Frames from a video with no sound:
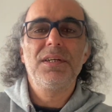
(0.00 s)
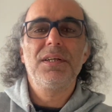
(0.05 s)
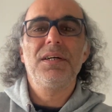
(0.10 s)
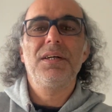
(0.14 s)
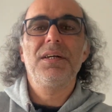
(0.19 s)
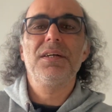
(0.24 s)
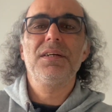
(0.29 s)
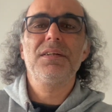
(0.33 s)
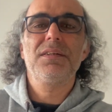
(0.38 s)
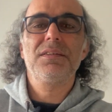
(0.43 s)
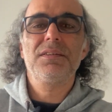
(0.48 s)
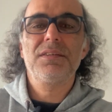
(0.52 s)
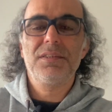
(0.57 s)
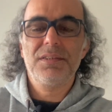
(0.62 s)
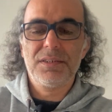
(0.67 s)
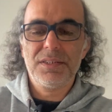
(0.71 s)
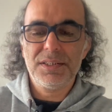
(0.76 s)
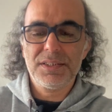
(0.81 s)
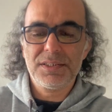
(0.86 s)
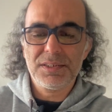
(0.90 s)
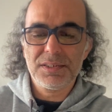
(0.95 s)
The
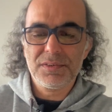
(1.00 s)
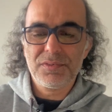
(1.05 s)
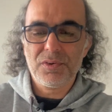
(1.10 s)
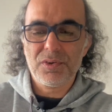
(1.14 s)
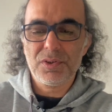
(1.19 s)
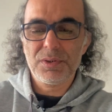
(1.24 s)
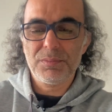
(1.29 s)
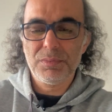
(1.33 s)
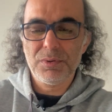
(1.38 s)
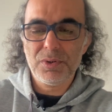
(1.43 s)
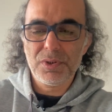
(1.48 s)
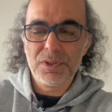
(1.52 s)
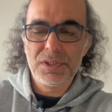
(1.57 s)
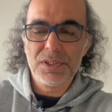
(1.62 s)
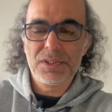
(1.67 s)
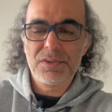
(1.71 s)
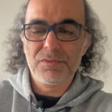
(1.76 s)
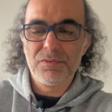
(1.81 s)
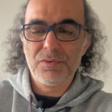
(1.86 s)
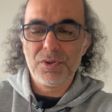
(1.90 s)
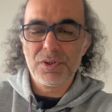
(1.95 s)
reasons for the
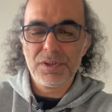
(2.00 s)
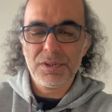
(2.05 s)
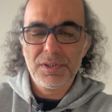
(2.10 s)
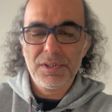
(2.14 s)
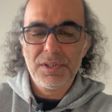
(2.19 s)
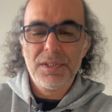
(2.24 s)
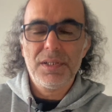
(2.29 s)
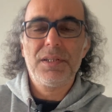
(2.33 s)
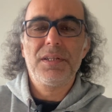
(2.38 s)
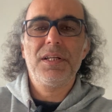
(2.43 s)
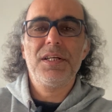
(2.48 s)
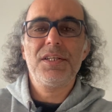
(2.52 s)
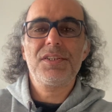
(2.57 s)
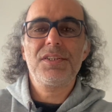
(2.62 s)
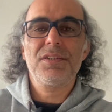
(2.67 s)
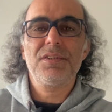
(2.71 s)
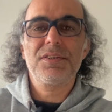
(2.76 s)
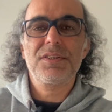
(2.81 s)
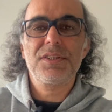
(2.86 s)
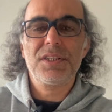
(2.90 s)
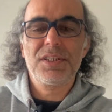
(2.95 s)
blockage were
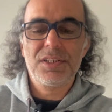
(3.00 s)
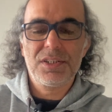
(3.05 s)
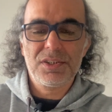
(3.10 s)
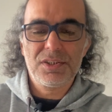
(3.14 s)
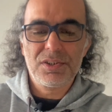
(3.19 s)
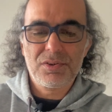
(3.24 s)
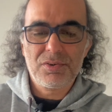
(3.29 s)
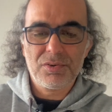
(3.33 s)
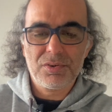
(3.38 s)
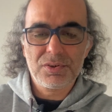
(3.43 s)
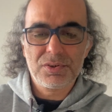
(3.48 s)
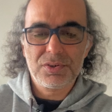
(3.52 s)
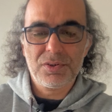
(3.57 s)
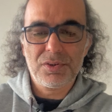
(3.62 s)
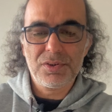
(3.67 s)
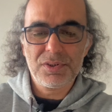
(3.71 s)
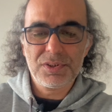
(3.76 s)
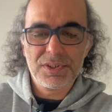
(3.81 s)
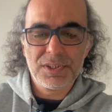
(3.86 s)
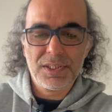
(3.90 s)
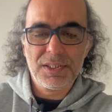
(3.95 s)
national security
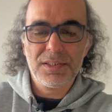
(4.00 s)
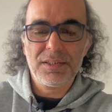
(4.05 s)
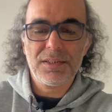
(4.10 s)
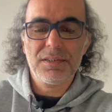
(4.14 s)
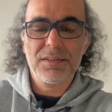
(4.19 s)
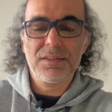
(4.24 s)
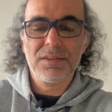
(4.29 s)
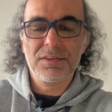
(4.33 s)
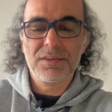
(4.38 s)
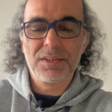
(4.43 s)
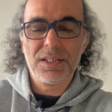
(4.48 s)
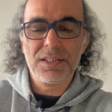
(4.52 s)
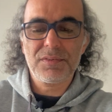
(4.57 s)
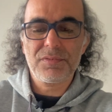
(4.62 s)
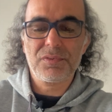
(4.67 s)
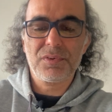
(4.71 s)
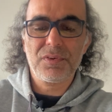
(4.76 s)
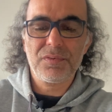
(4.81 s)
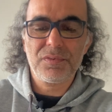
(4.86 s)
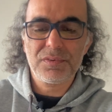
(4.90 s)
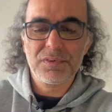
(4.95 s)
concerns and the
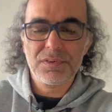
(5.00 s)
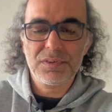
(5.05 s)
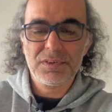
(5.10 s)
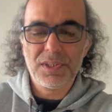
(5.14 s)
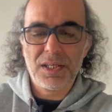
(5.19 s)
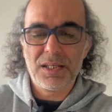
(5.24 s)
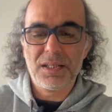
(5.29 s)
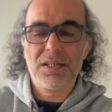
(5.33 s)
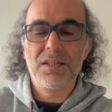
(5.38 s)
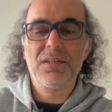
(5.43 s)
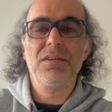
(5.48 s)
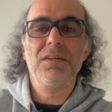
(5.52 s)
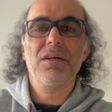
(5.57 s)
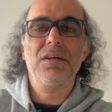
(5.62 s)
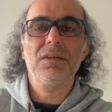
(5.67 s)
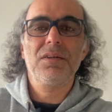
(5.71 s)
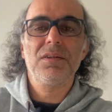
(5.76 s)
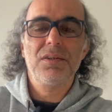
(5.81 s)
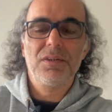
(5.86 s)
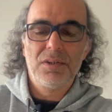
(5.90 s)
transfer of technical